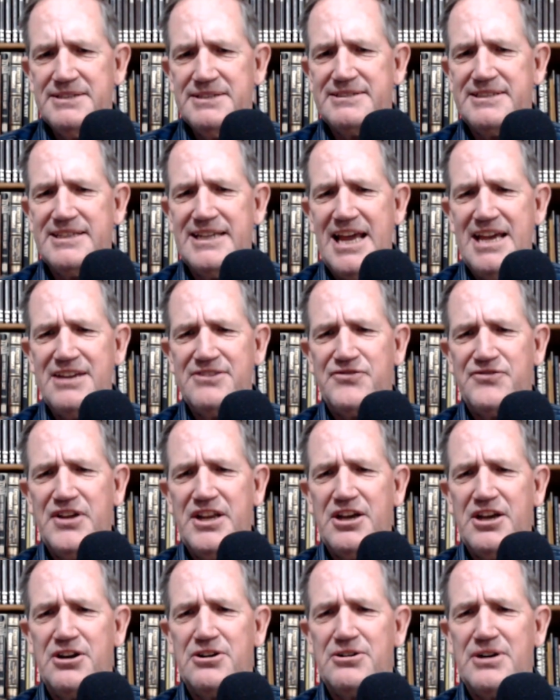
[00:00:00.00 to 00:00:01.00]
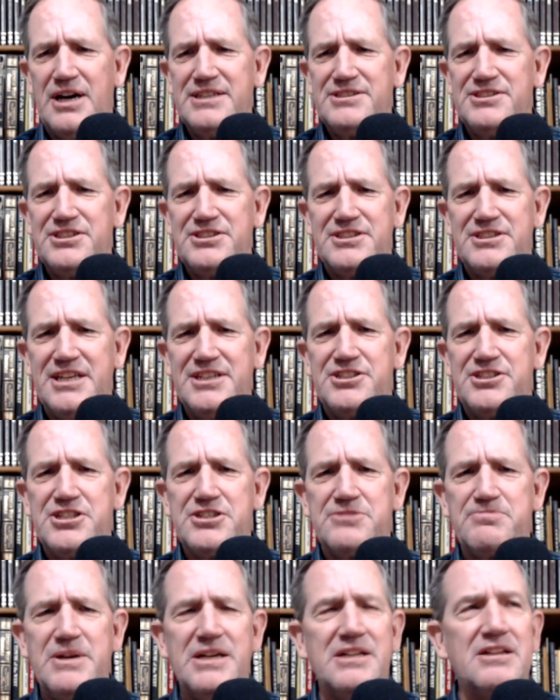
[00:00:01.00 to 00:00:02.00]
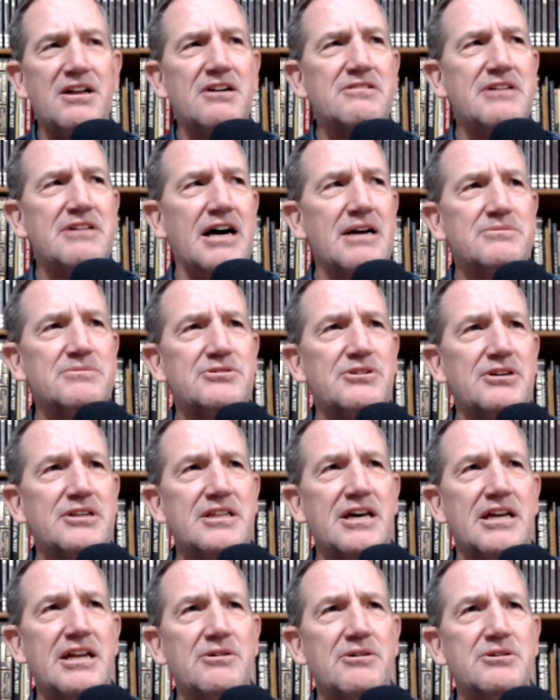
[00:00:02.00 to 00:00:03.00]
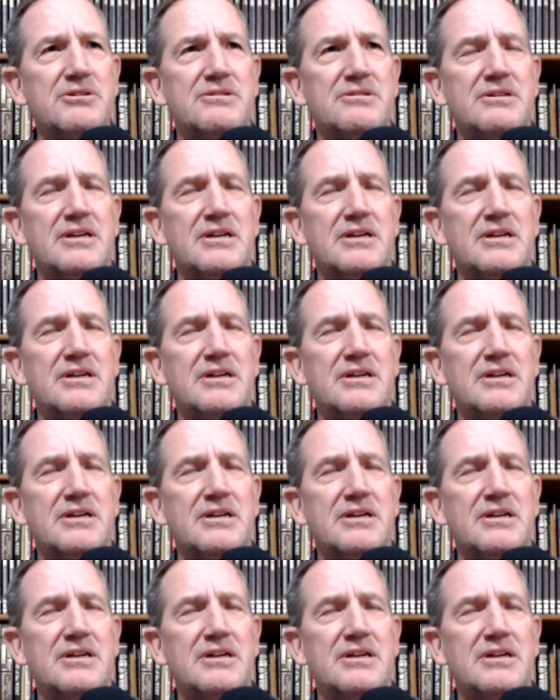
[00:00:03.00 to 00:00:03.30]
today's video, it's just been a long time, so I thought I would